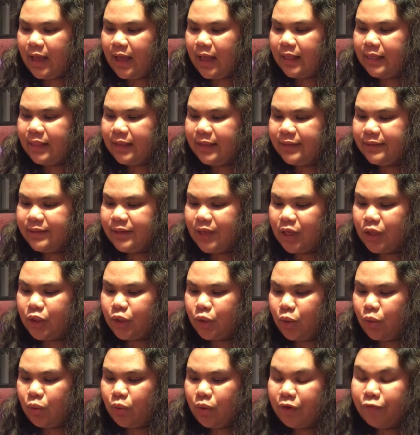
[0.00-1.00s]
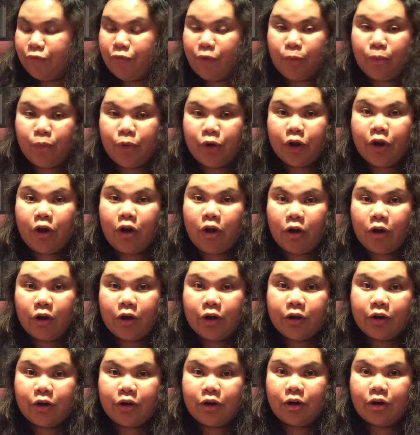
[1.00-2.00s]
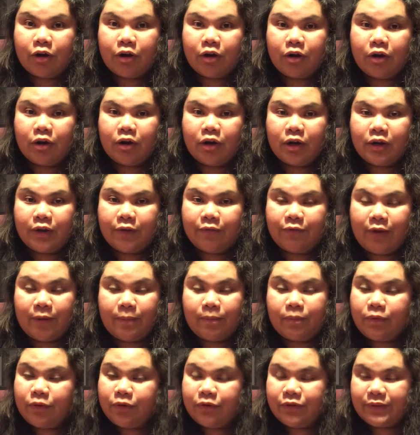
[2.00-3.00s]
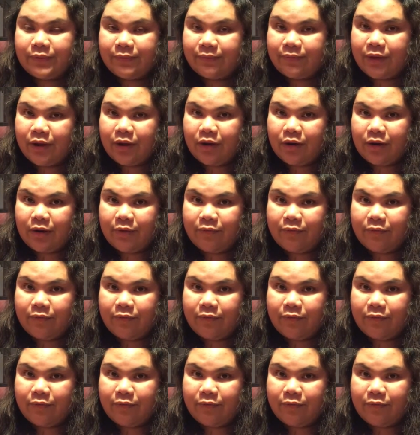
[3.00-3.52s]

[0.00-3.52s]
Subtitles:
at least I know if I work harder and if I persevere,